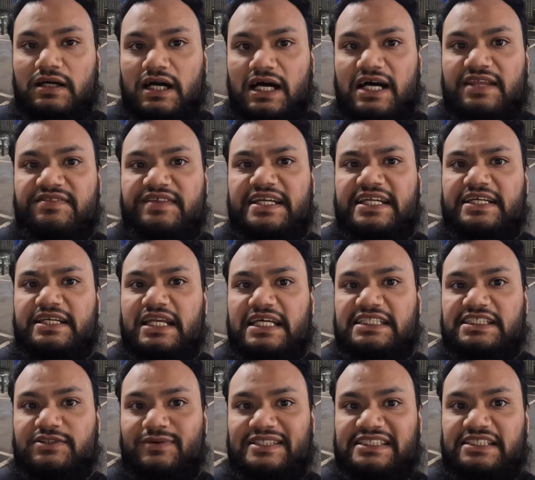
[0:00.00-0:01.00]
And then in
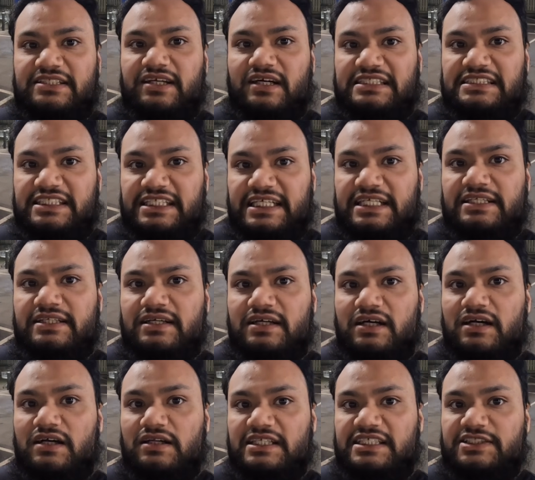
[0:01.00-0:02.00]
late 2019,
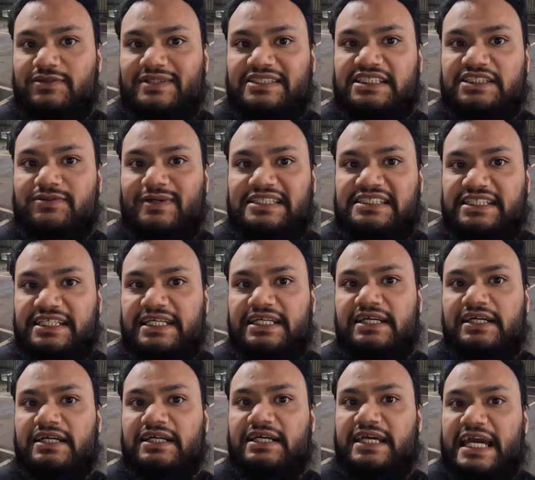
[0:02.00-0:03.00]
early 2020,
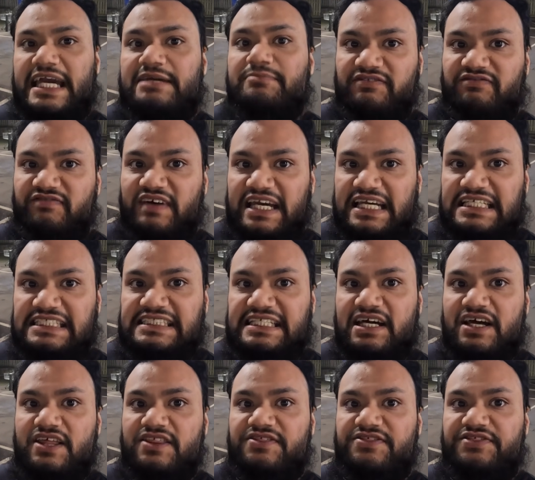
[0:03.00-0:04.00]
came the Phase
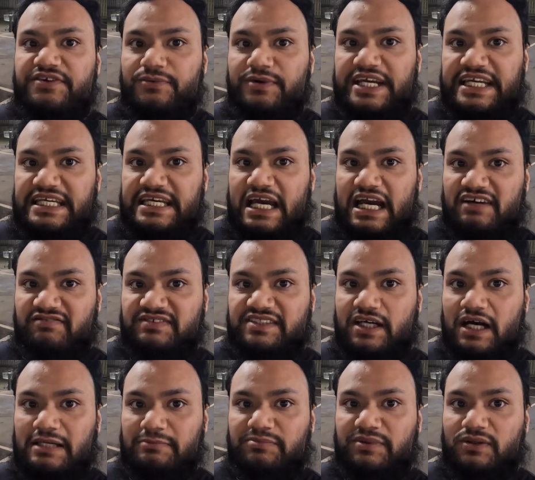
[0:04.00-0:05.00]
3
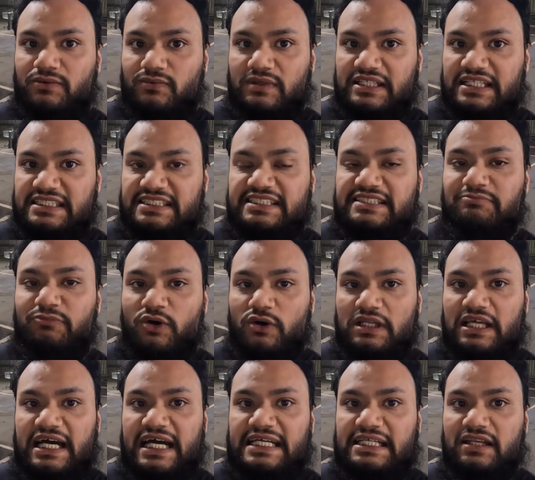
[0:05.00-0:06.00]
F-Type with its
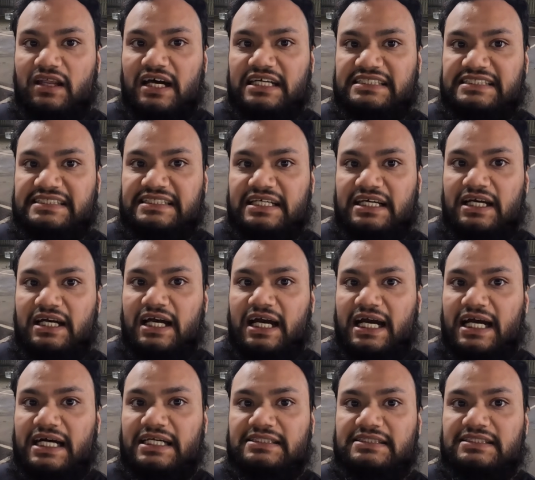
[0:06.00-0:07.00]
smaller headlights
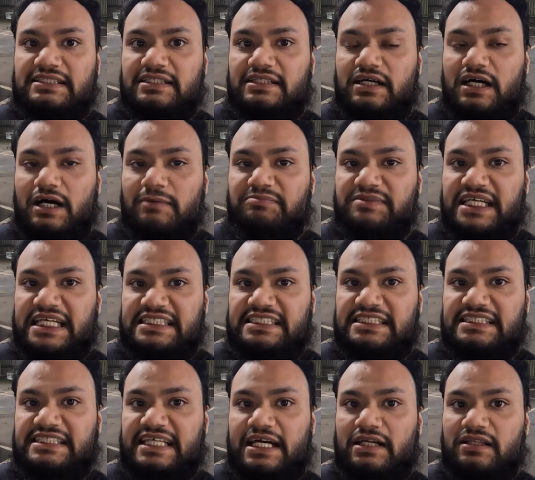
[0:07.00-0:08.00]
and
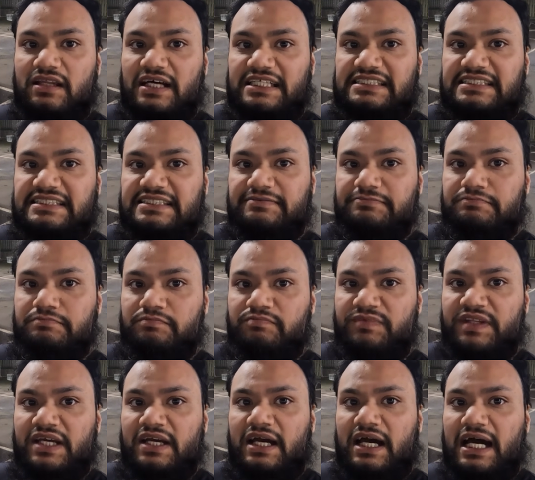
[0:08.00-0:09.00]
updated tail lights.
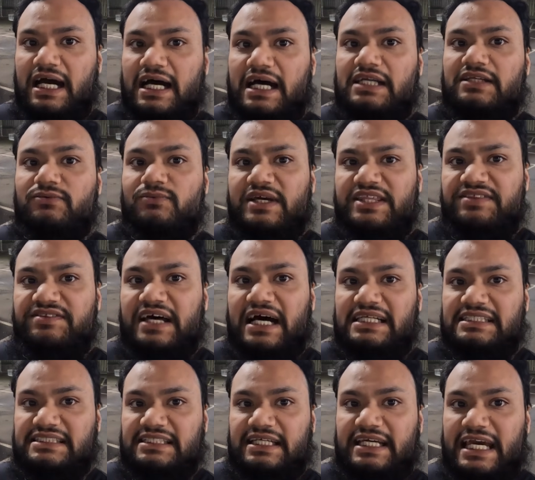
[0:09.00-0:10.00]
And with
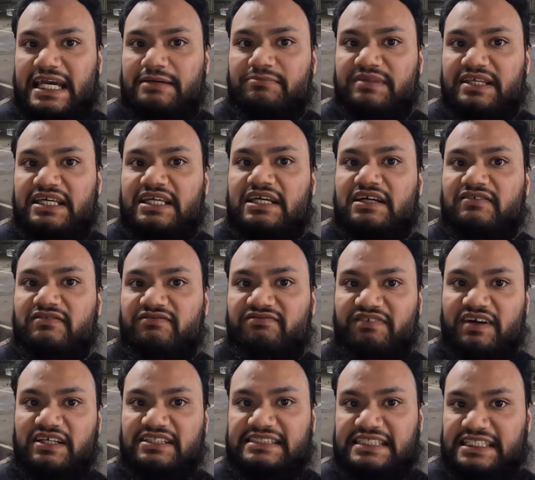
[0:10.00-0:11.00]
that came the
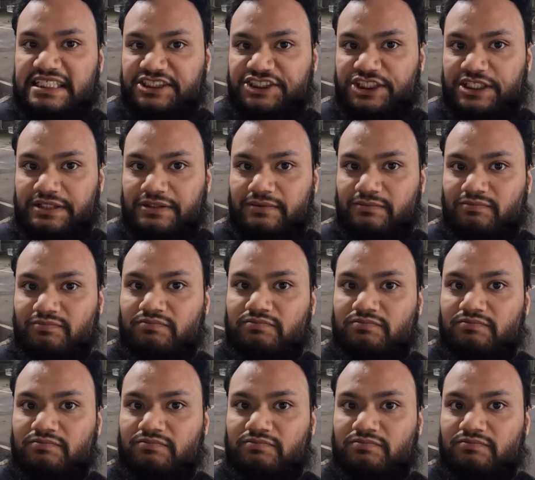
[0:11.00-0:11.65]
first edition.